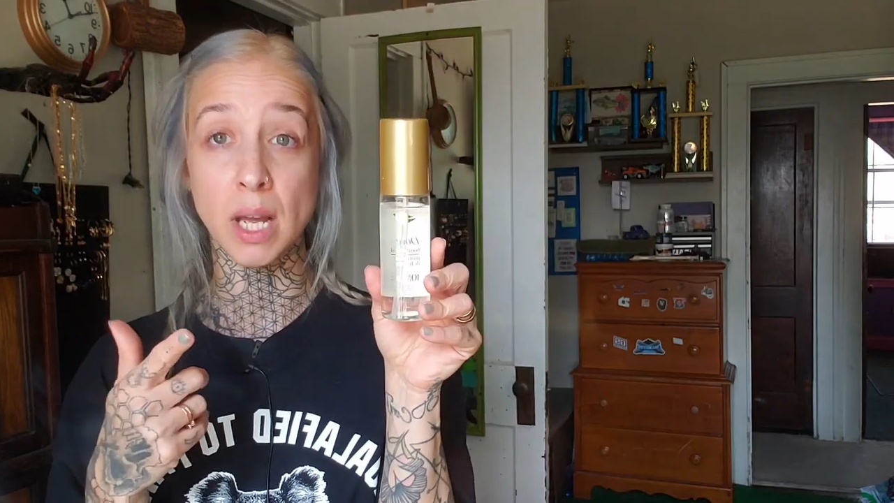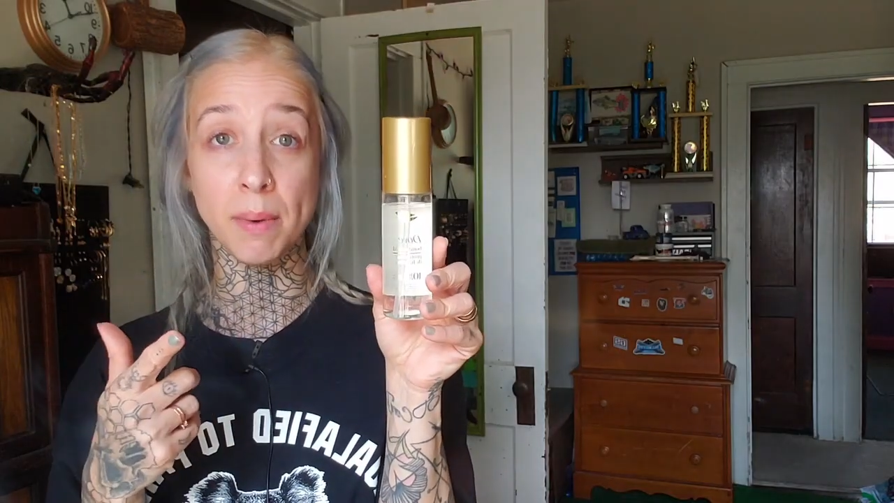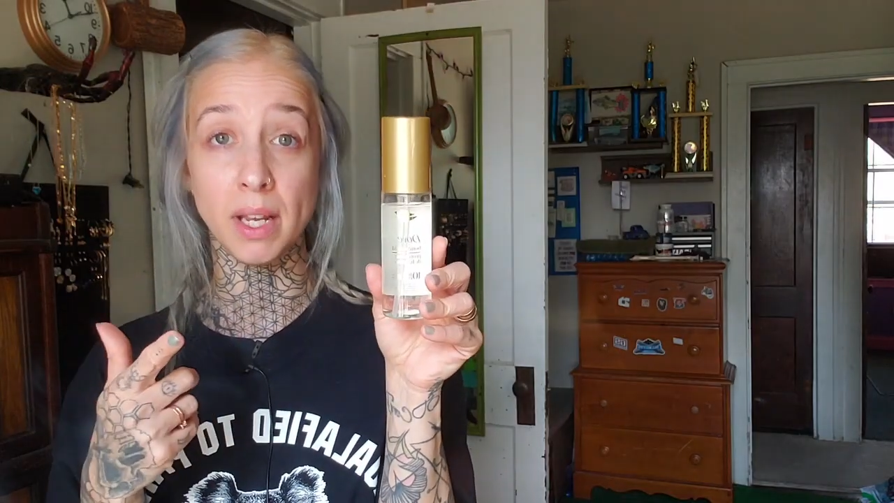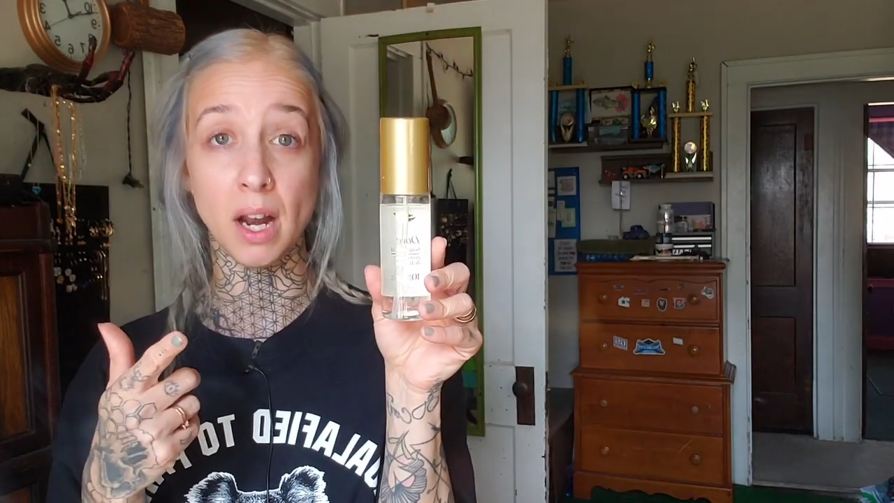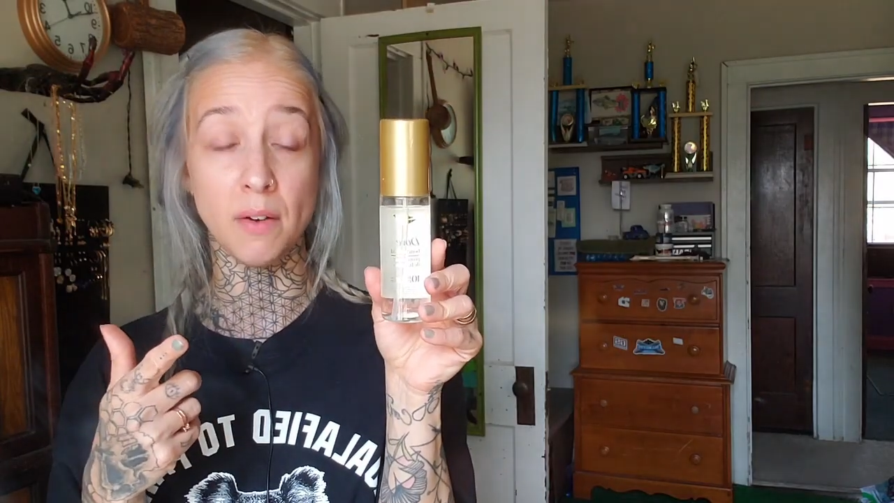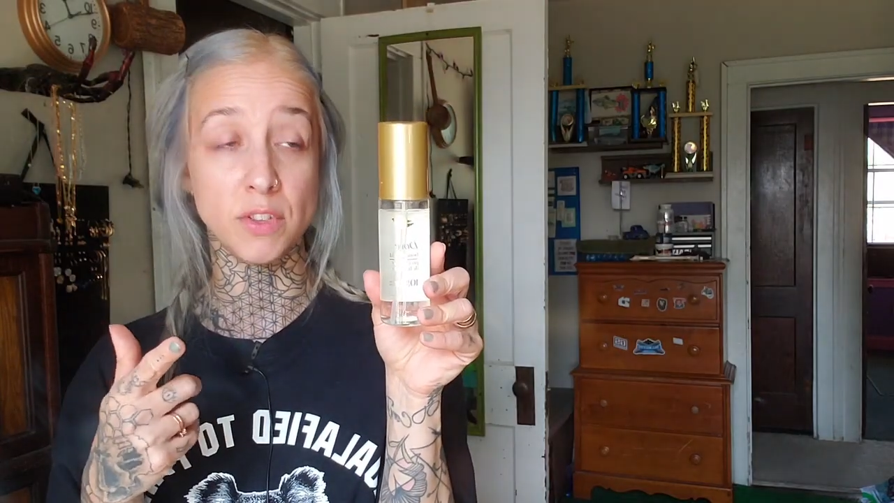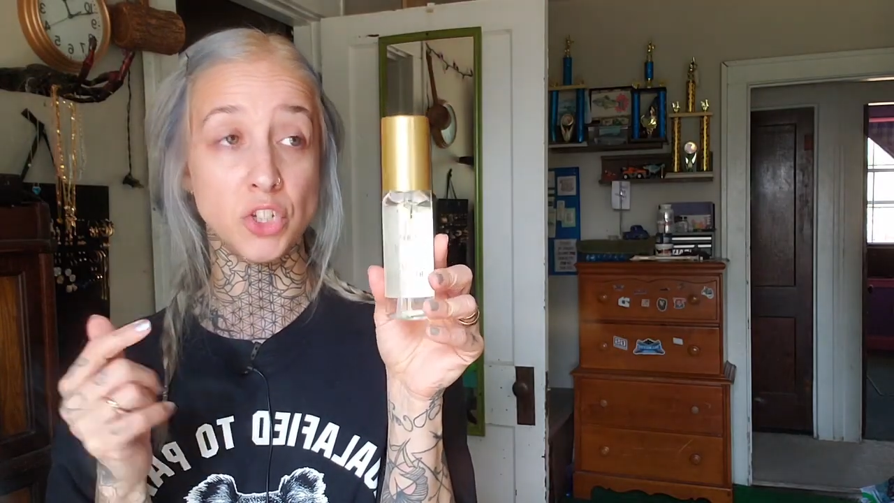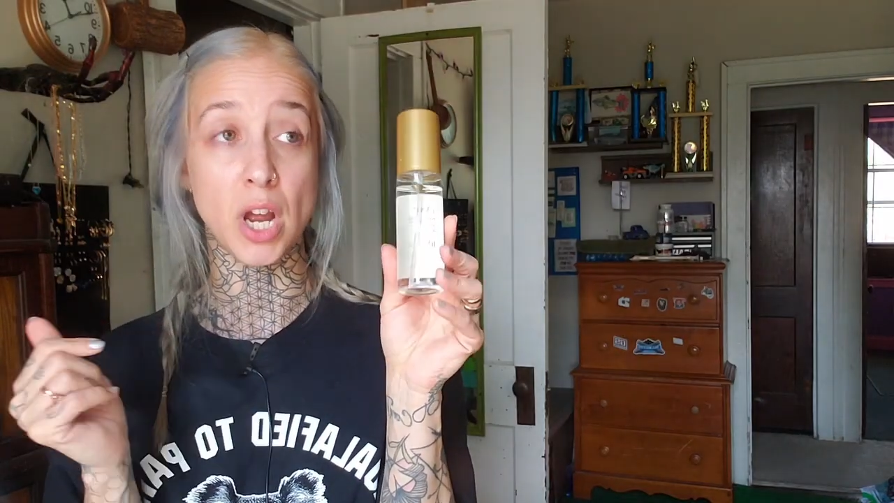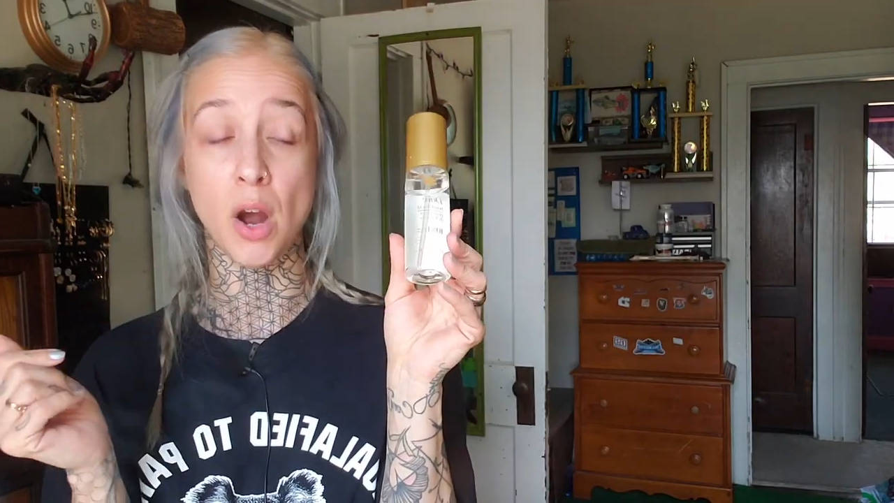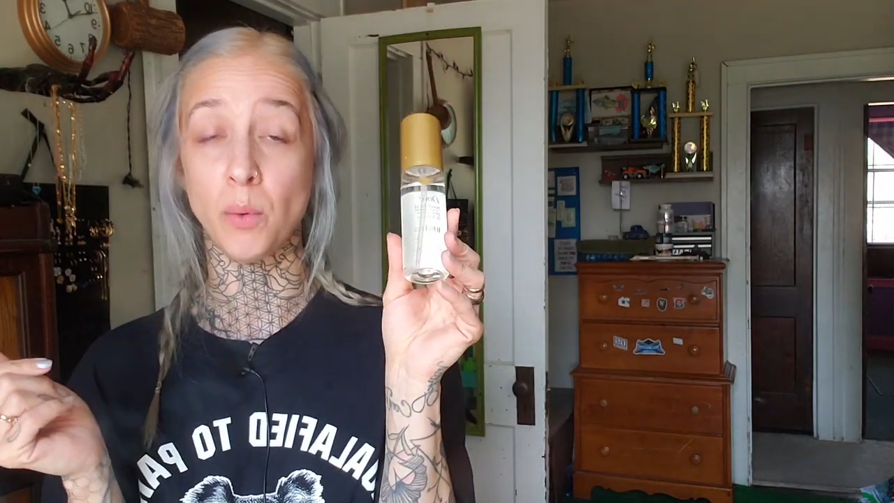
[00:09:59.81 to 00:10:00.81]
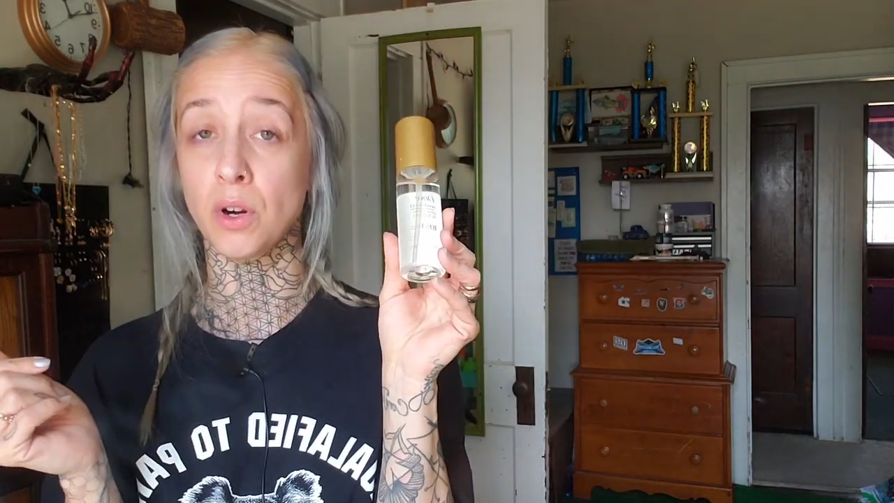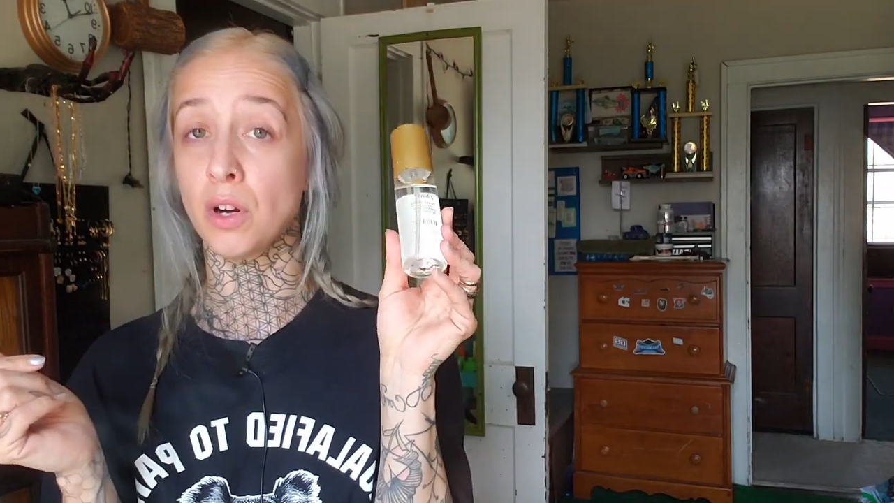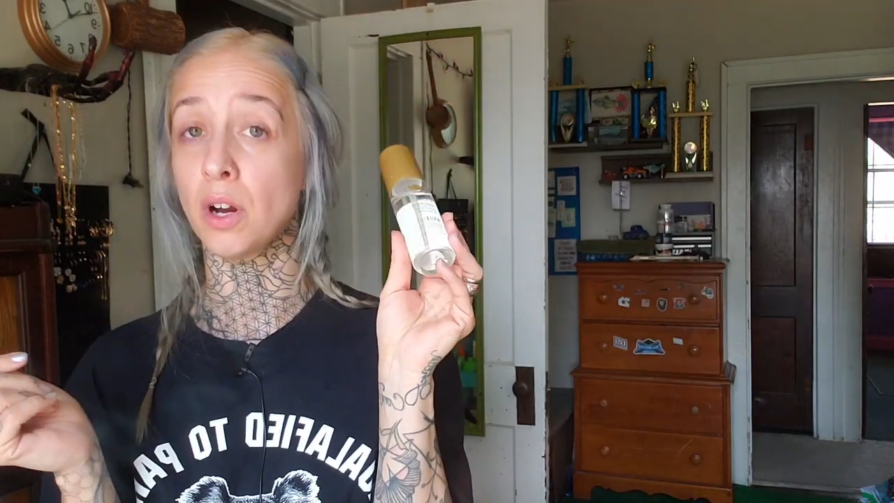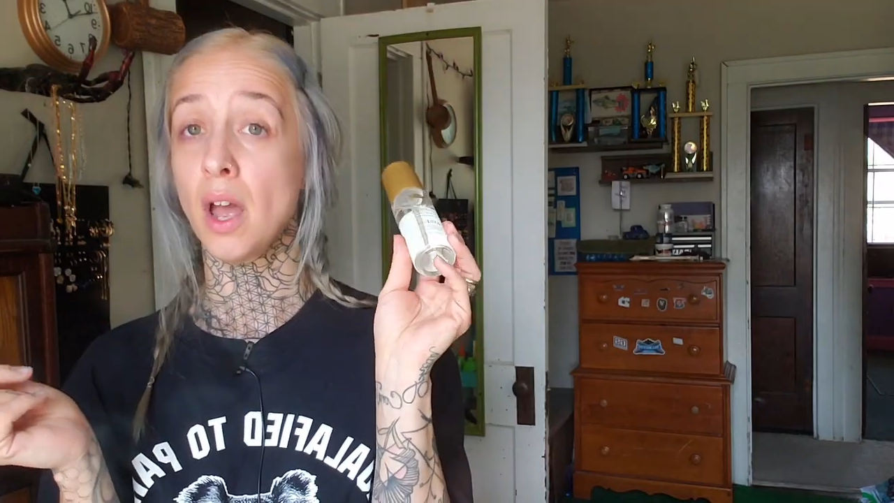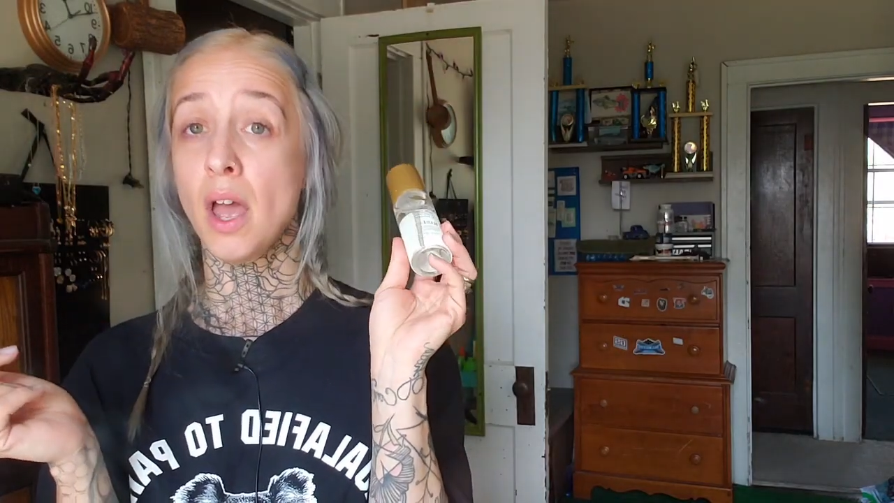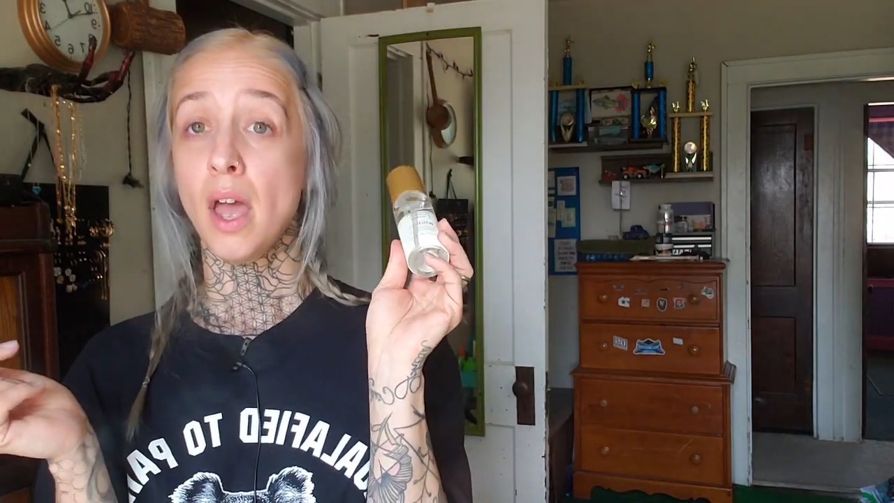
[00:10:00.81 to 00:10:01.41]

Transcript: time I get out of the shower.